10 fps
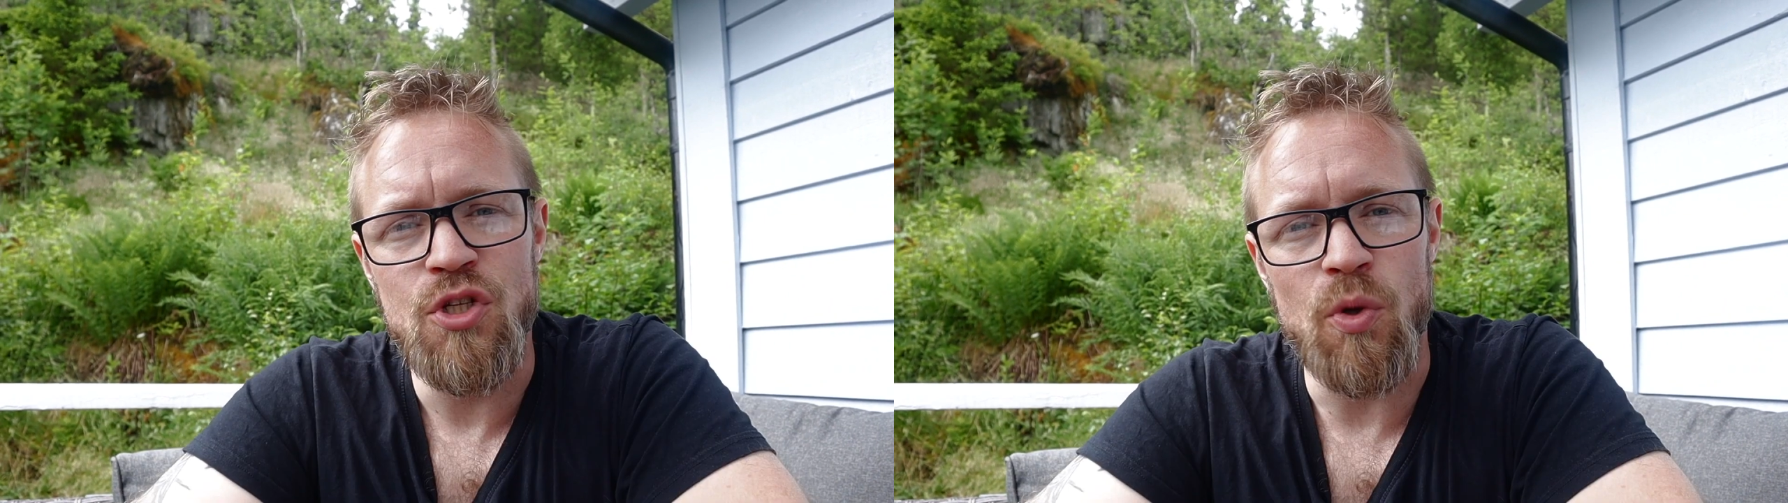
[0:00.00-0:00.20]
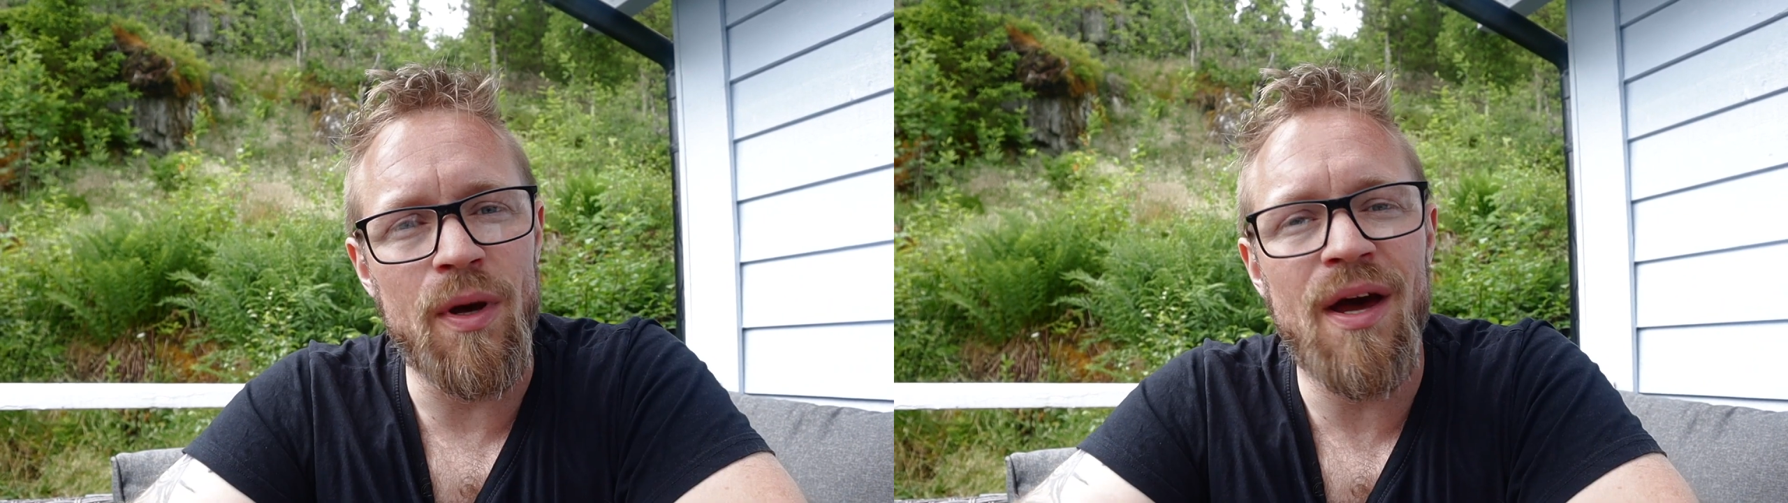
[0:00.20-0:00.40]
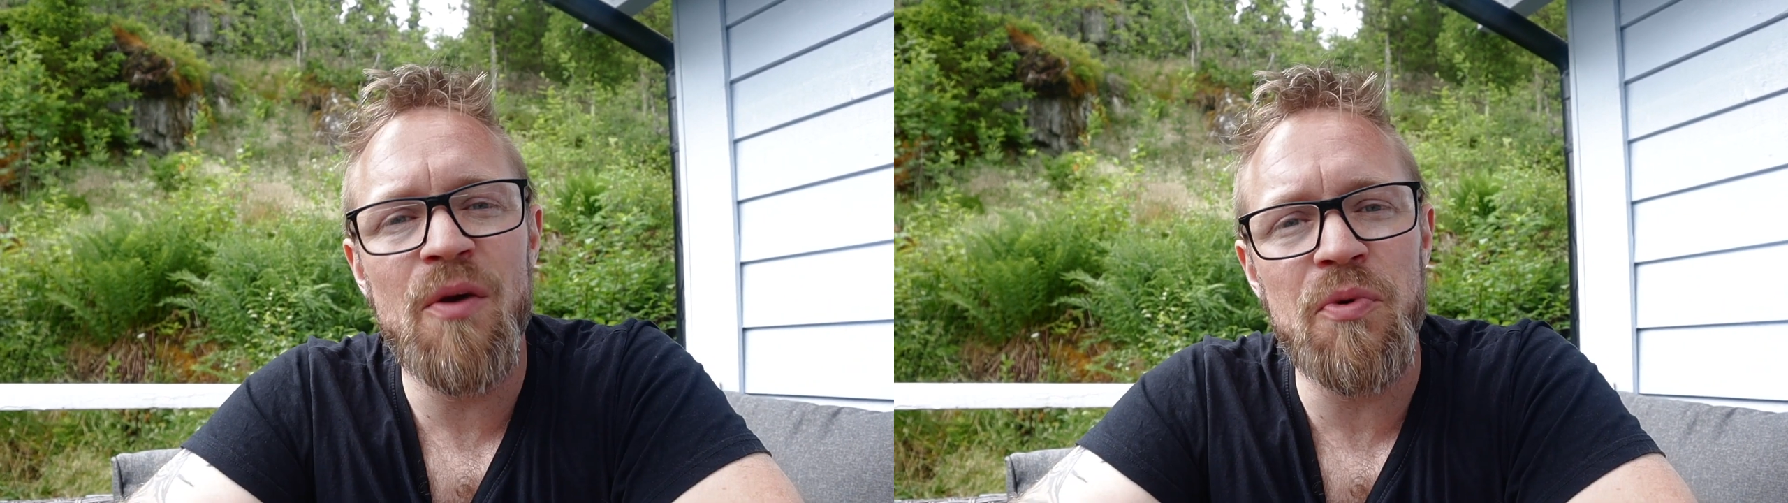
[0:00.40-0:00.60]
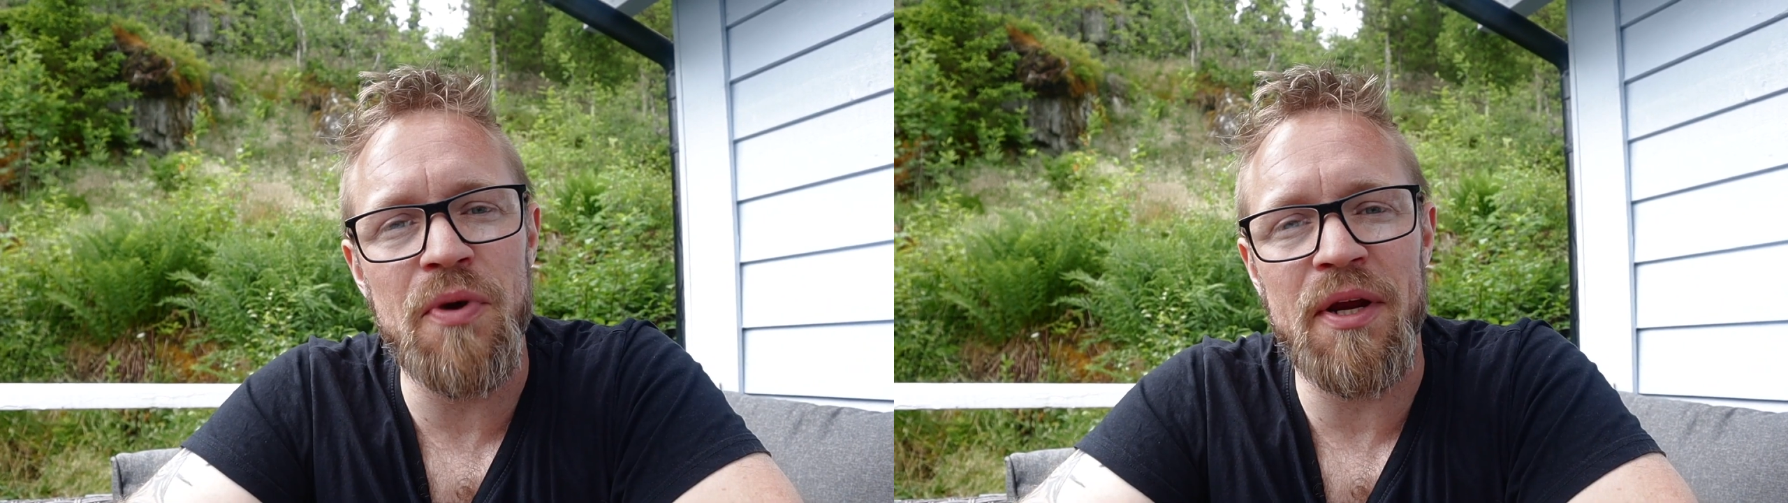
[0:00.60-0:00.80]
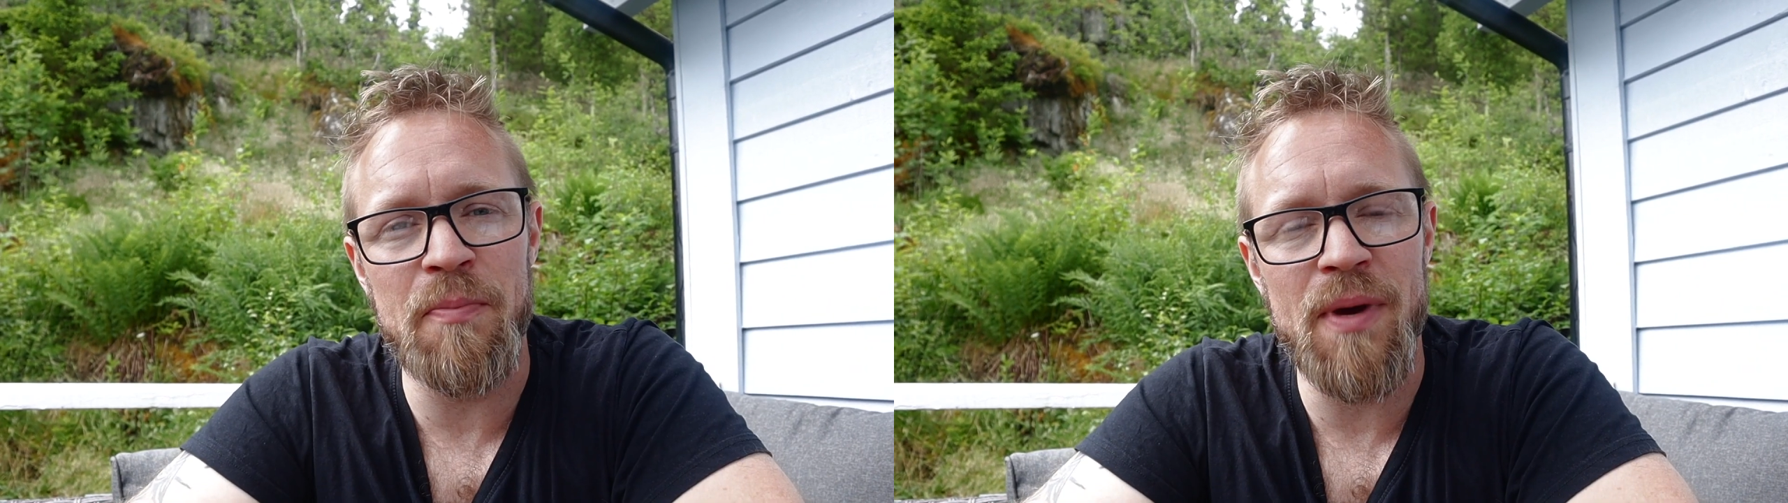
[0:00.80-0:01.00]
So what I would
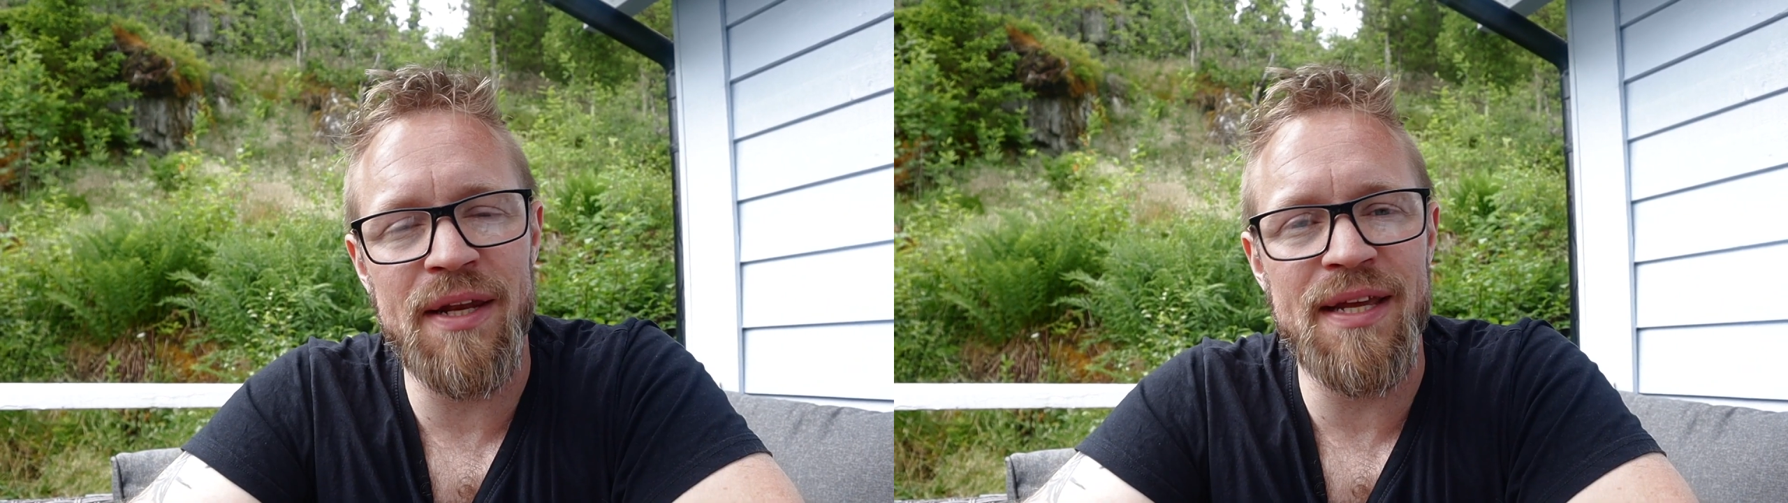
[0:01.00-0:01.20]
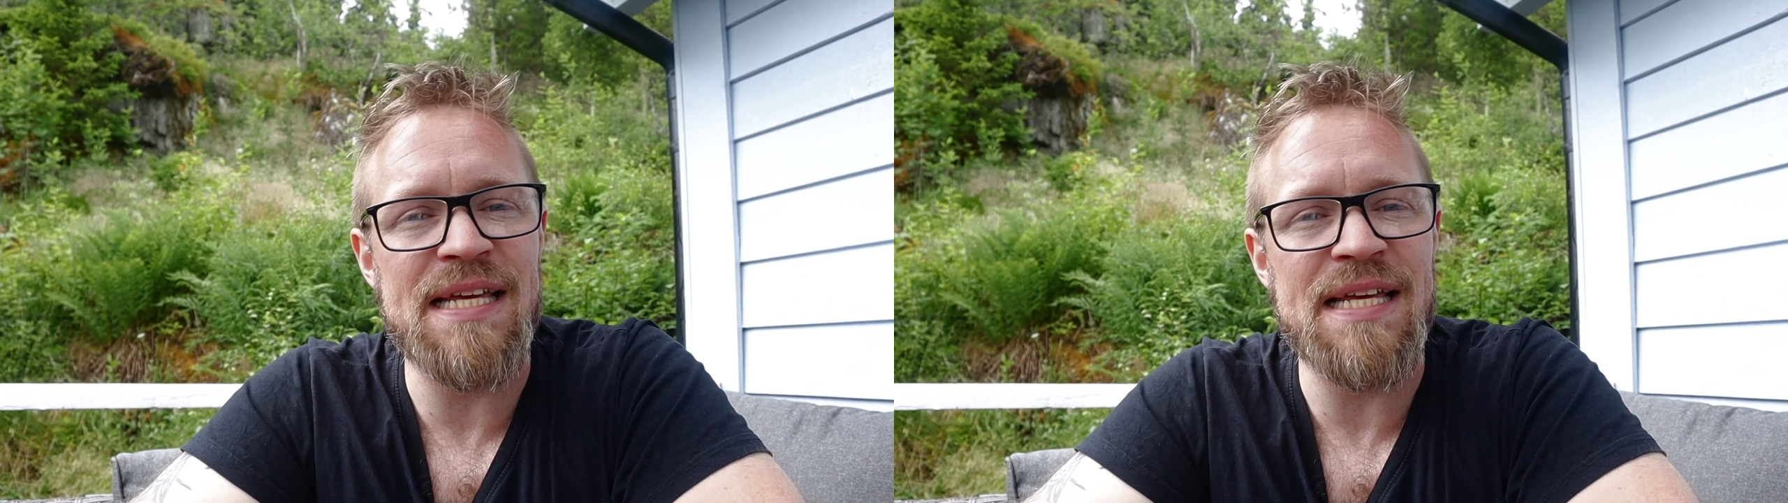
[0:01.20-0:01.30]
recommend